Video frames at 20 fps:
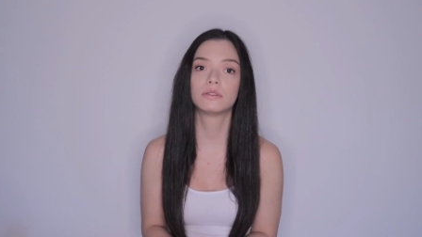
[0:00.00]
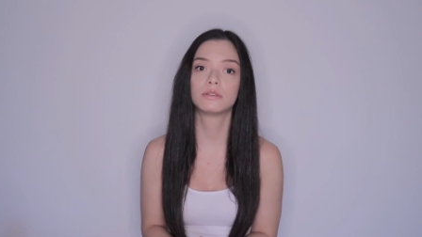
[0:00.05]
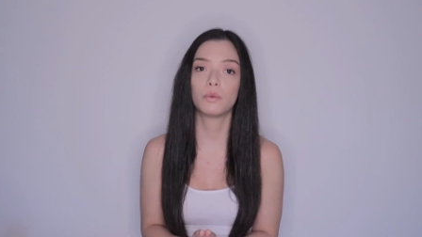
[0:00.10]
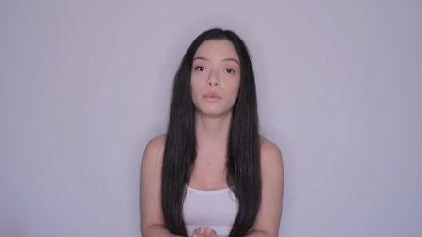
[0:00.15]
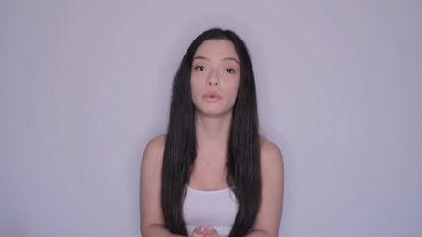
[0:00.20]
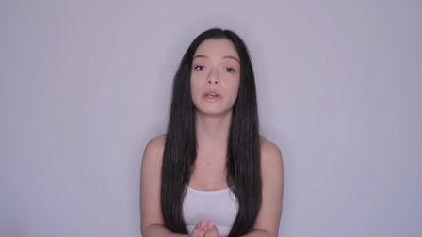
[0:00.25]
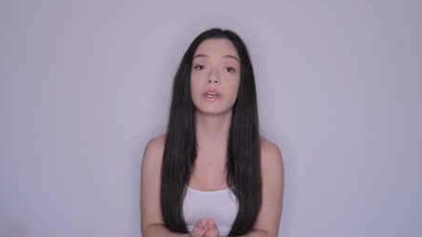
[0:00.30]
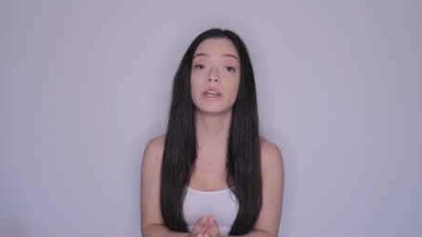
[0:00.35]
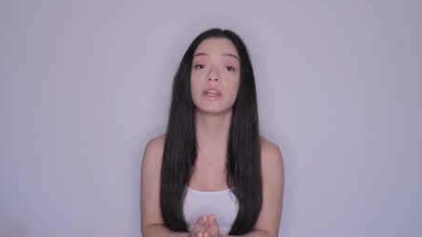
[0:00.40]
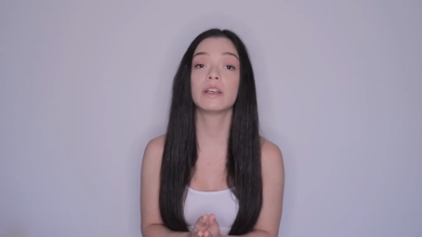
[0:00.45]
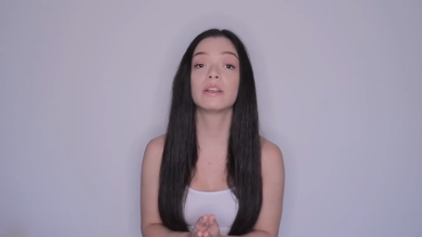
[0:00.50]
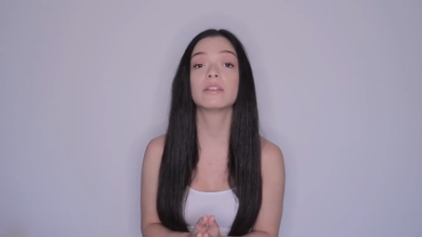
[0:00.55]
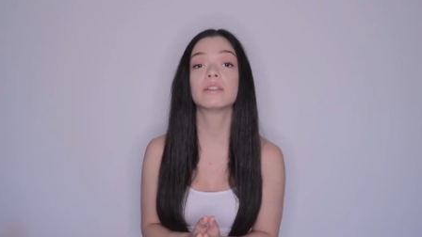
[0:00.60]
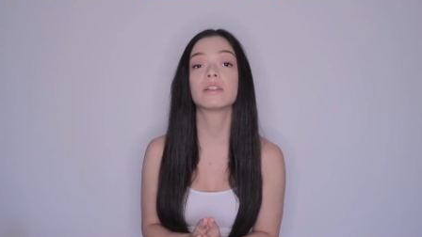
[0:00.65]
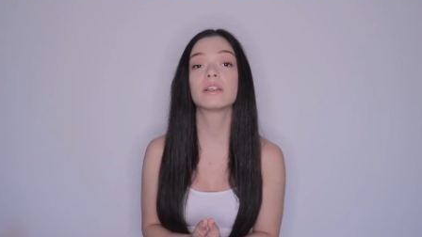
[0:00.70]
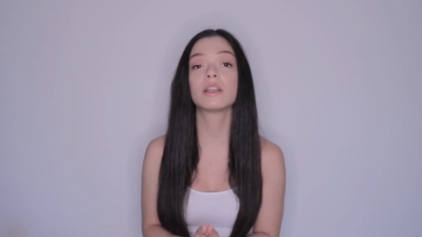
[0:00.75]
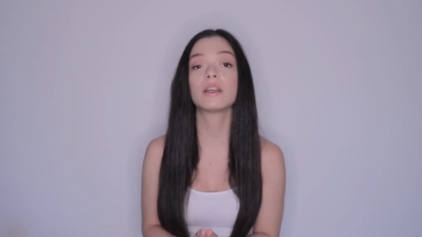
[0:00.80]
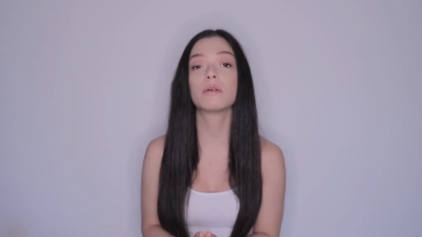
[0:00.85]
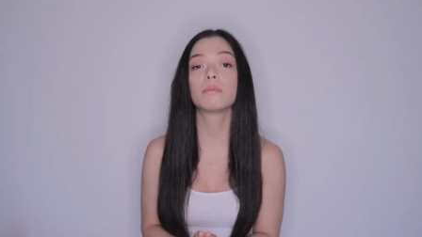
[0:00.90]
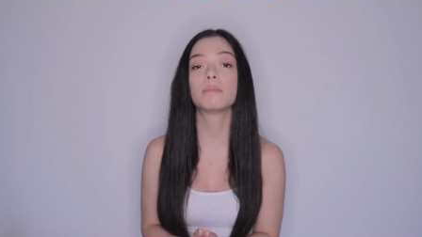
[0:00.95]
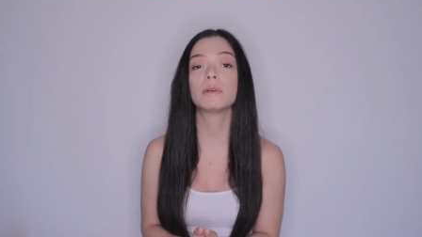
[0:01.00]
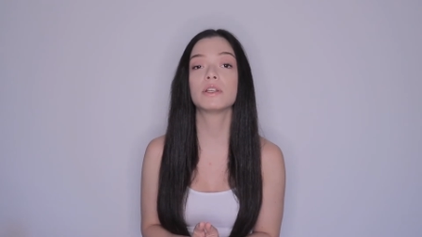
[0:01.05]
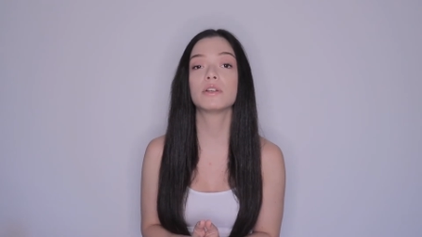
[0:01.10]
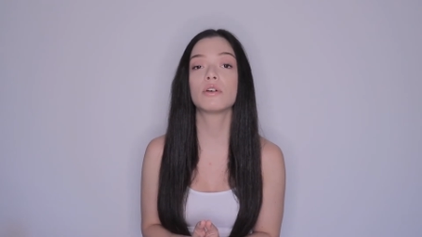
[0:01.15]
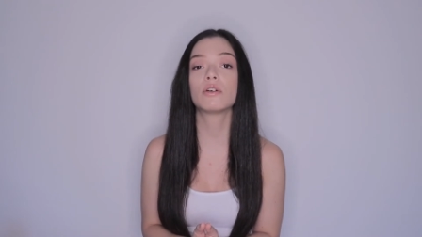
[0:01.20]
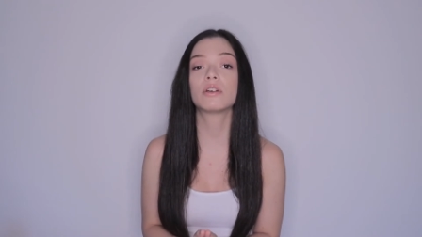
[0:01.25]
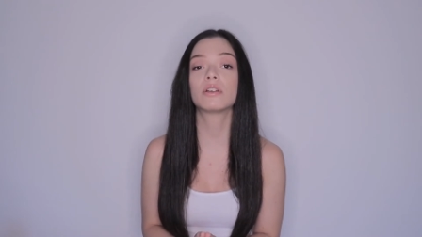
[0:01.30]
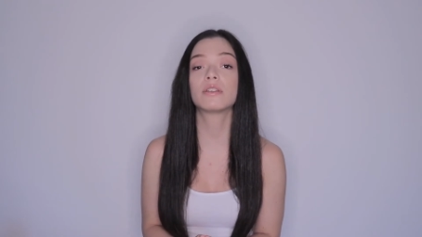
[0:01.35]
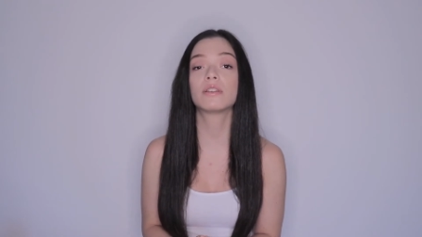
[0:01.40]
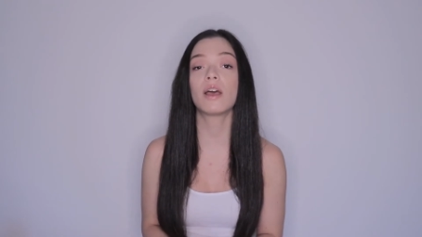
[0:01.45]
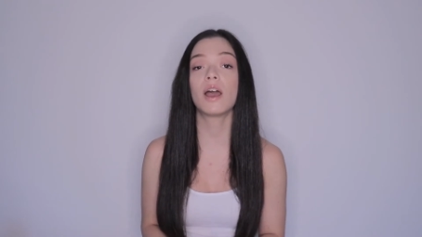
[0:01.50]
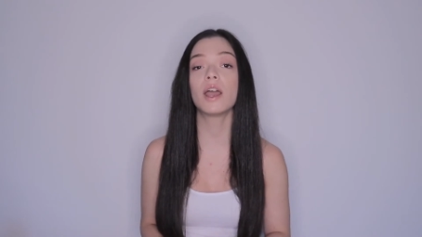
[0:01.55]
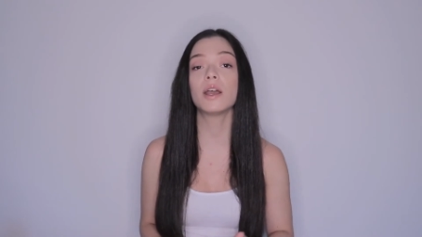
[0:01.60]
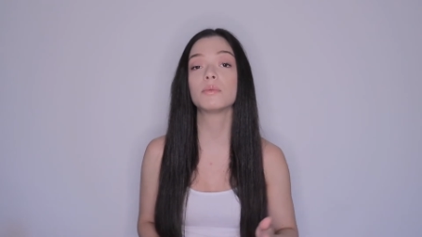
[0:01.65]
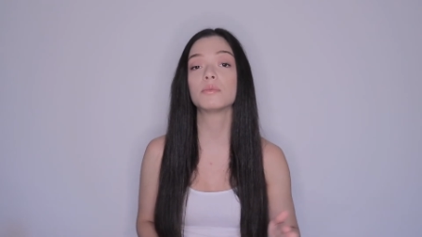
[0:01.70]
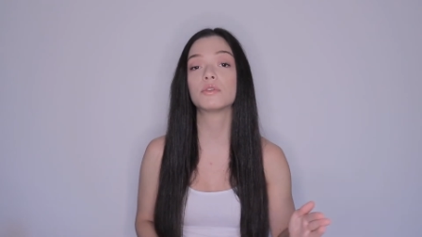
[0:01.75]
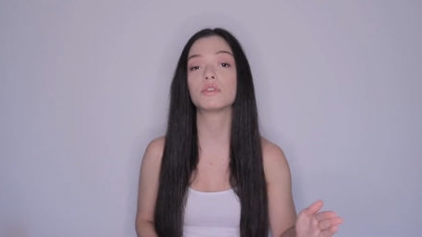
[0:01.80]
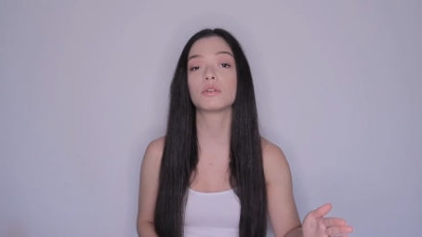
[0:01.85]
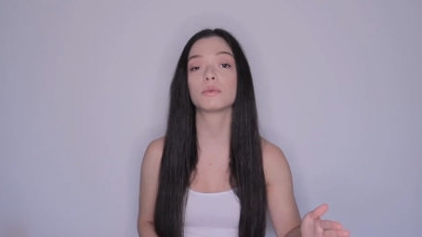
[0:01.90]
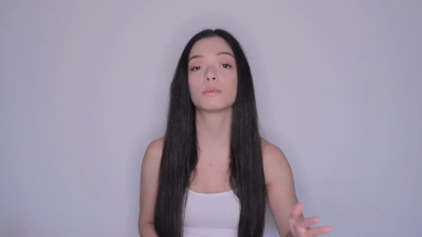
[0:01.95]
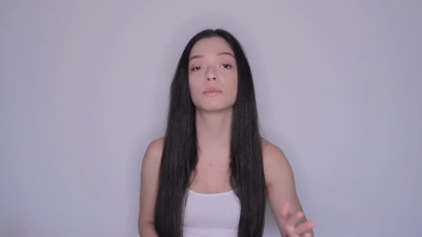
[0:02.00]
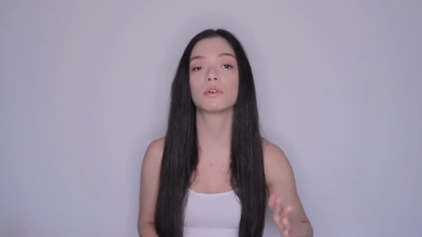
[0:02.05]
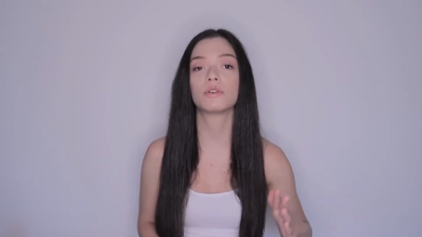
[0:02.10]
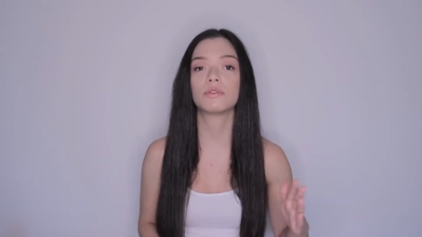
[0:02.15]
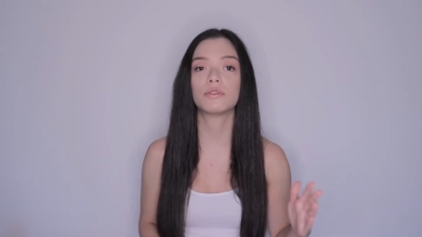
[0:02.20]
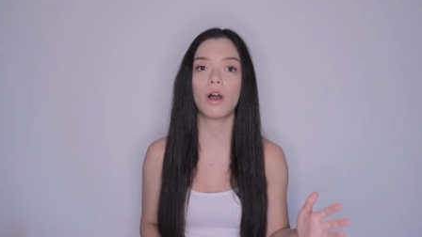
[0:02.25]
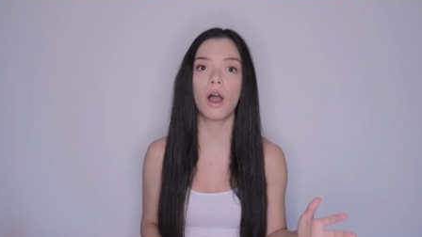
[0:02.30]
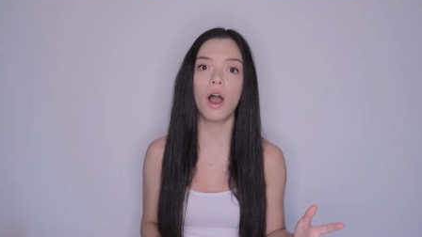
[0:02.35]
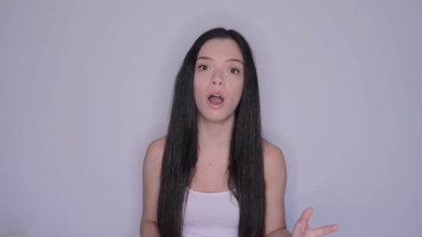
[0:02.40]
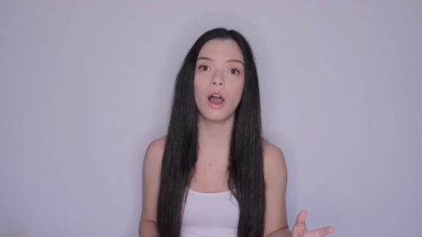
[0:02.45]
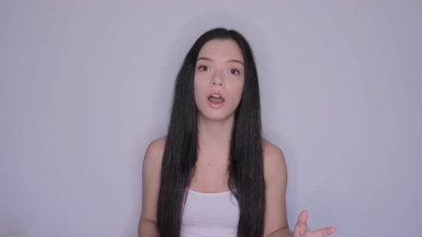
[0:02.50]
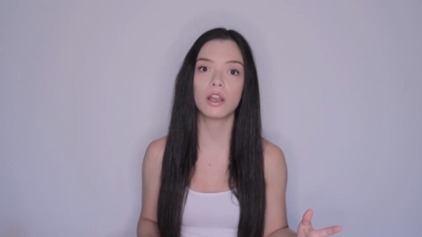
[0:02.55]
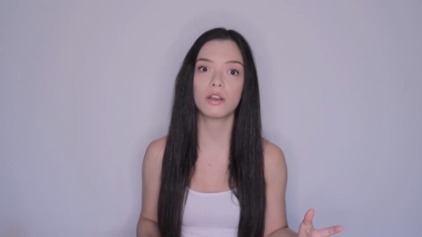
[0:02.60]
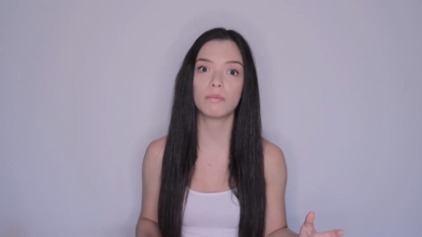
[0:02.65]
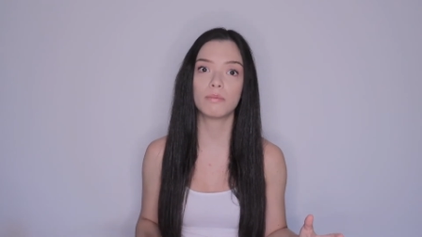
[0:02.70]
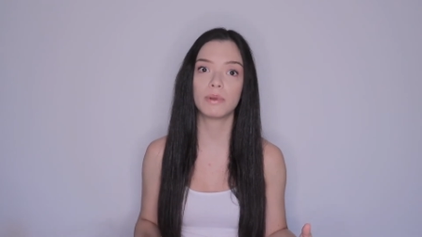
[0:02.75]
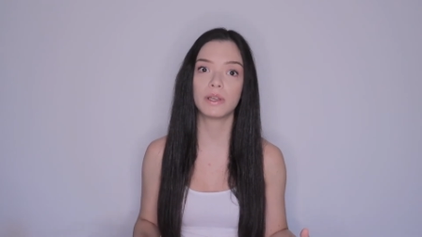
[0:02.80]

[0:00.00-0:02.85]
when it's gonna be your time to move on,